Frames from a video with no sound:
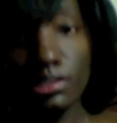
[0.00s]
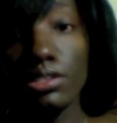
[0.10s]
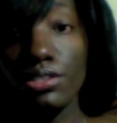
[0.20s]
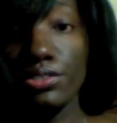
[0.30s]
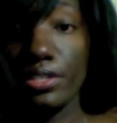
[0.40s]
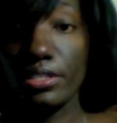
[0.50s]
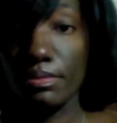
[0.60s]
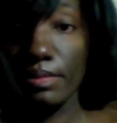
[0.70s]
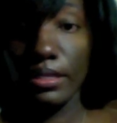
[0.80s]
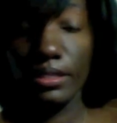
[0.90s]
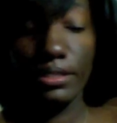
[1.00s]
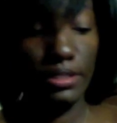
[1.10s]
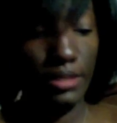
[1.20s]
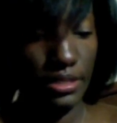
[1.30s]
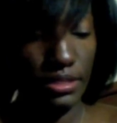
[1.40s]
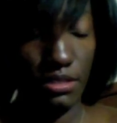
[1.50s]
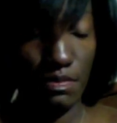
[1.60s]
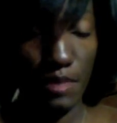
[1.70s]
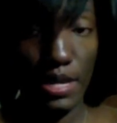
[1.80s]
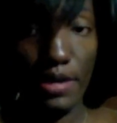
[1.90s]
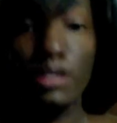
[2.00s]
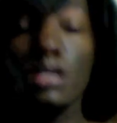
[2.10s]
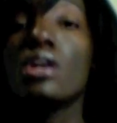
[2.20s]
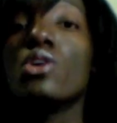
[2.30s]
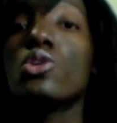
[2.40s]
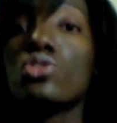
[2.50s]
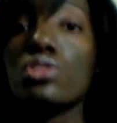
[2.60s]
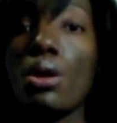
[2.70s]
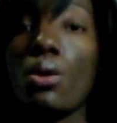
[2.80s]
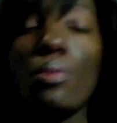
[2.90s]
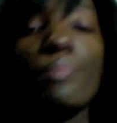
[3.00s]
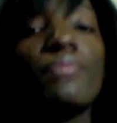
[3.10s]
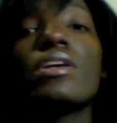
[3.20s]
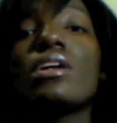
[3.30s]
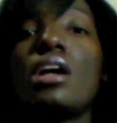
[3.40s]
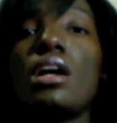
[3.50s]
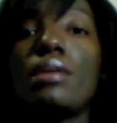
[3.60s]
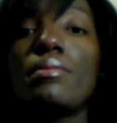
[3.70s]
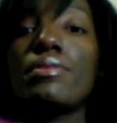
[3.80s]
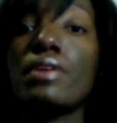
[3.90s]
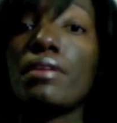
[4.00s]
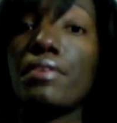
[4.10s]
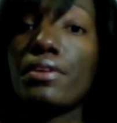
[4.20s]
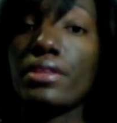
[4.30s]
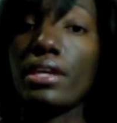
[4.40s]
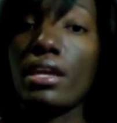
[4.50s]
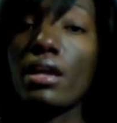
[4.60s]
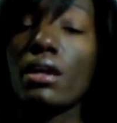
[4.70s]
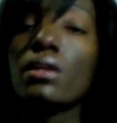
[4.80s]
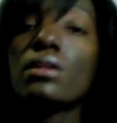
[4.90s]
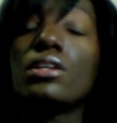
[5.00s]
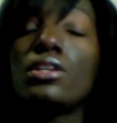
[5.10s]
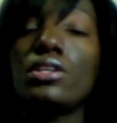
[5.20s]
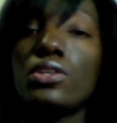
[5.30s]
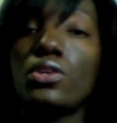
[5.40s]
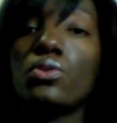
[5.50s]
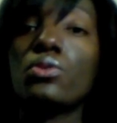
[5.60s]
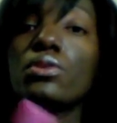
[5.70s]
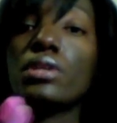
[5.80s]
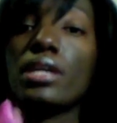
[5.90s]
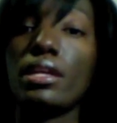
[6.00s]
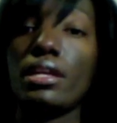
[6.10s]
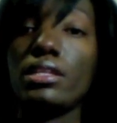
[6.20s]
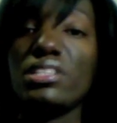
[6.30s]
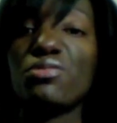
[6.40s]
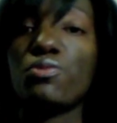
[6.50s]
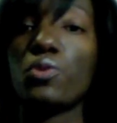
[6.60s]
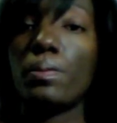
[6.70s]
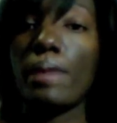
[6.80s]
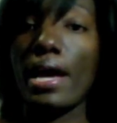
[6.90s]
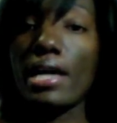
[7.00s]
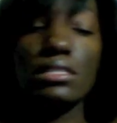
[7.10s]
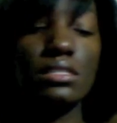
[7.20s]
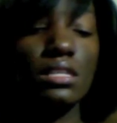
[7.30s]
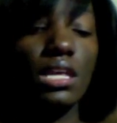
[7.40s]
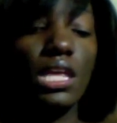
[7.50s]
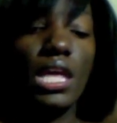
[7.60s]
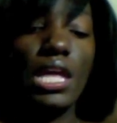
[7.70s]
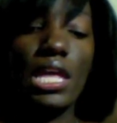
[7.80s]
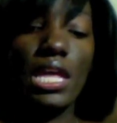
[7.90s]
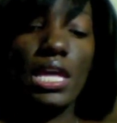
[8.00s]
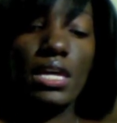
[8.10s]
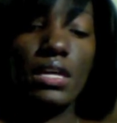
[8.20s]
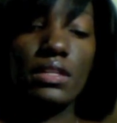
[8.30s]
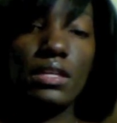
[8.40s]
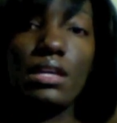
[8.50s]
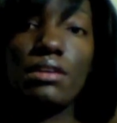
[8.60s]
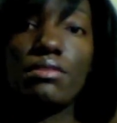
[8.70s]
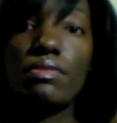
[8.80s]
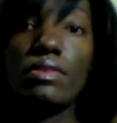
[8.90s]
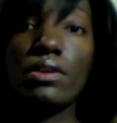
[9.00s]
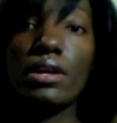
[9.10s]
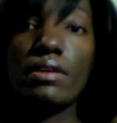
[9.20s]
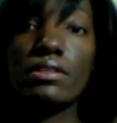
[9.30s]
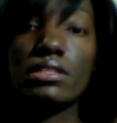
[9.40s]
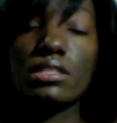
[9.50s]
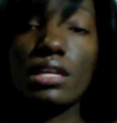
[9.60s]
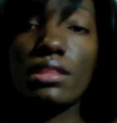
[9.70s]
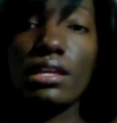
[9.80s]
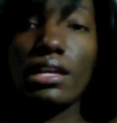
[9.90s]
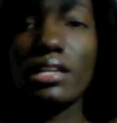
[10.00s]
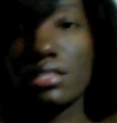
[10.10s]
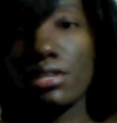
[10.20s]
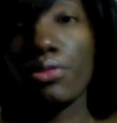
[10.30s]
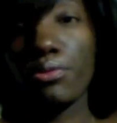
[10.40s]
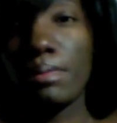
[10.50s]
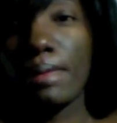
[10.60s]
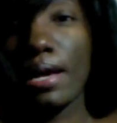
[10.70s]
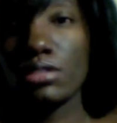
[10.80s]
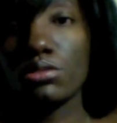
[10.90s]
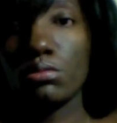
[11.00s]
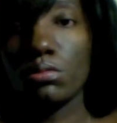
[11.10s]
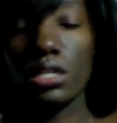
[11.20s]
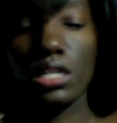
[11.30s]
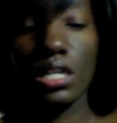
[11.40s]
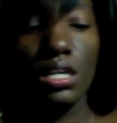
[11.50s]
Underestimated the thickness of my hair. So, if you have very thick hair, you know, get at least 4 packs. And if your hair isn't that thick, I'd say 3 packs would work.